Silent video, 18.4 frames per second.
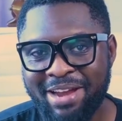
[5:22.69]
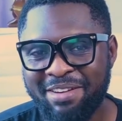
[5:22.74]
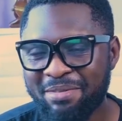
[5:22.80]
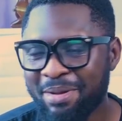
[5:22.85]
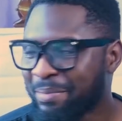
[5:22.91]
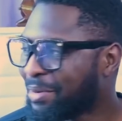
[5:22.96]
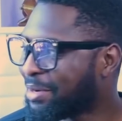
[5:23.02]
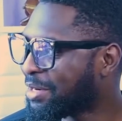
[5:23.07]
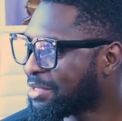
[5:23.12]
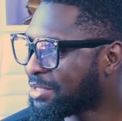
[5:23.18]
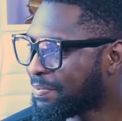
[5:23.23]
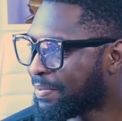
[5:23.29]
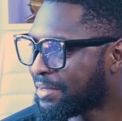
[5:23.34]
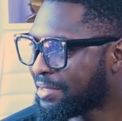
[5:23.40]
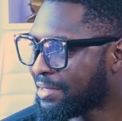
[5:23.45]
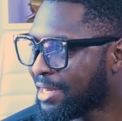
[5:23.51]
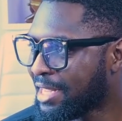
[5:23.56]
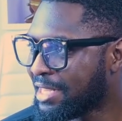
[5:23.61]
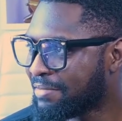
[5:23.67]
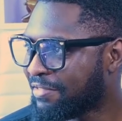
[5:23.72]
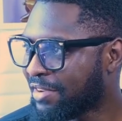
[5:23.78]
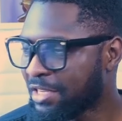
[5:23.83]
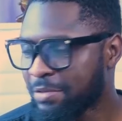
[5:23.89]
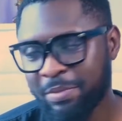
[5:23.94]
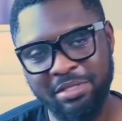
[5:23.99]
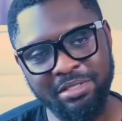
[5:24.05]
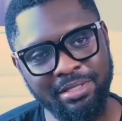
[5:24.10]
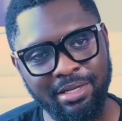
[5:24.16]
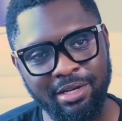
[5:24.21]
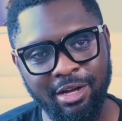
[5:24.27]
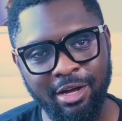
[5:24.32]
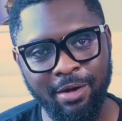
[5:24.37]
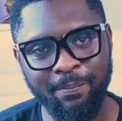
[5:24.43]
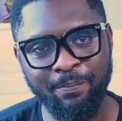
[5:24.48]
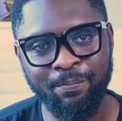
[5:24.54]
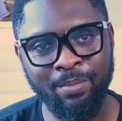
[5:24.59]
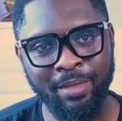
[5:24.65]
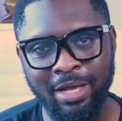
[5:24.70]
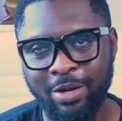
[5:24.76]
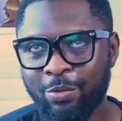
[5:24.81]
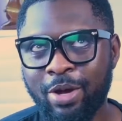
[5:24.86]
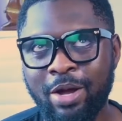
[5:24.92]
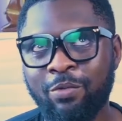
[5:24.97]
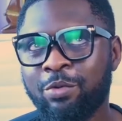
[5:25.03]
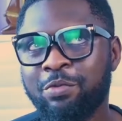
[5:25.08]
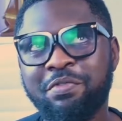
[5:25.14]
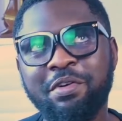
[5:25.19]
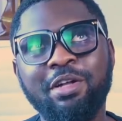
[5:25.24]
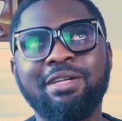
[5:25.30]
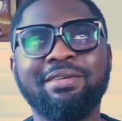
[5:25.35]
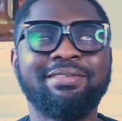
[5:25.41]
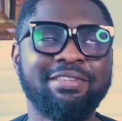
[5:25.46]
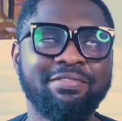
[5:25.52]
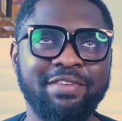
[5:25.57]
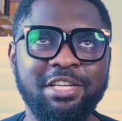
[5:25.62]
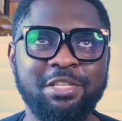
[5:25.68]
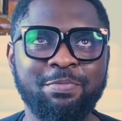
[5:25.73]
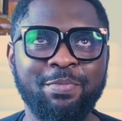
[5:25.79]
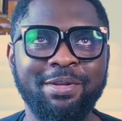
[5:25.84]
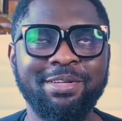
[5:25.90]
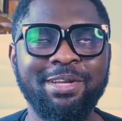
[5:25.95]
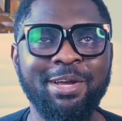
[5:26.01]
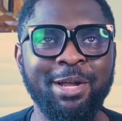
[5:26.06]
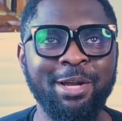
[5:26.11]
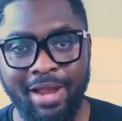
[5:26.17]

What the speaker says: I remember there was a particular investment, I wouldn't call it an investment.